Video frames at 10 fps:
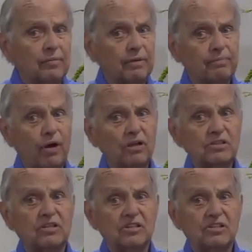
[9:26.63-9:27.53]
But
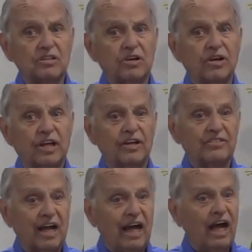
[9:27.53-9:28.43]
Paul's concern
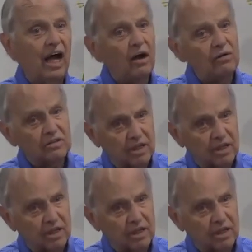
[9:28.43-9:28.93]
is how,